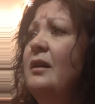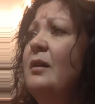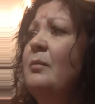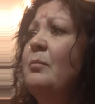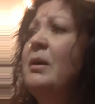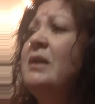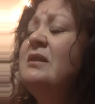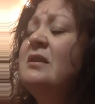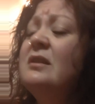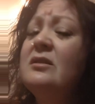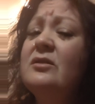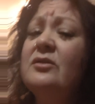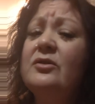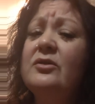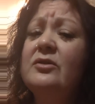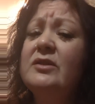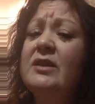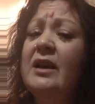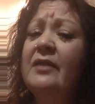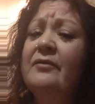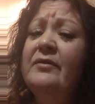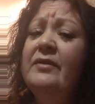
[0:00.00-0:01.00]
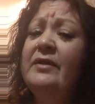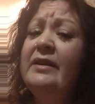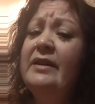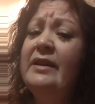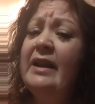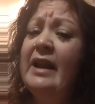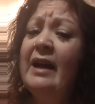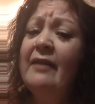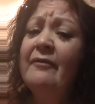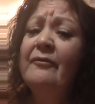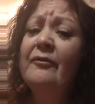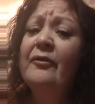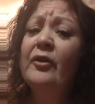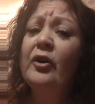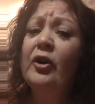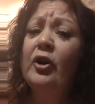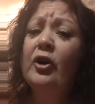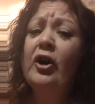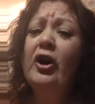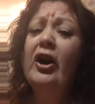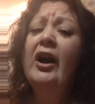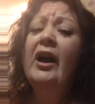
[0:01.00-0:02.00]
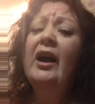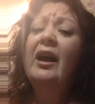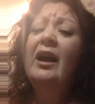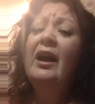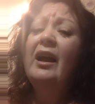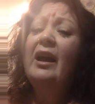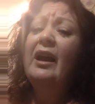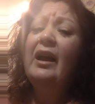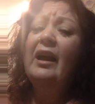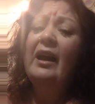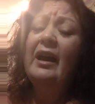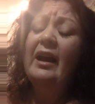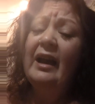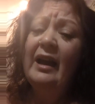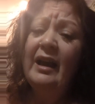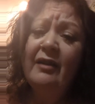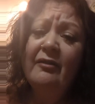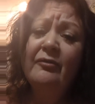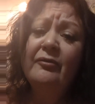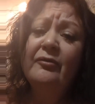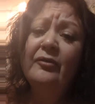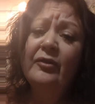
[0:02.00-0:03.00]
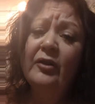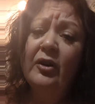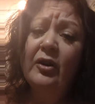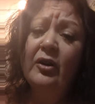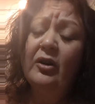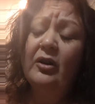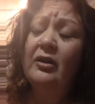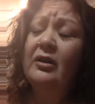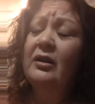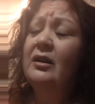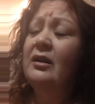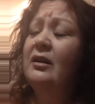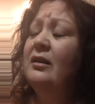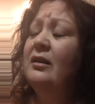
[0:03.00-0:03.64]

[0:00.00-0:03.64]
my sisters have never, ever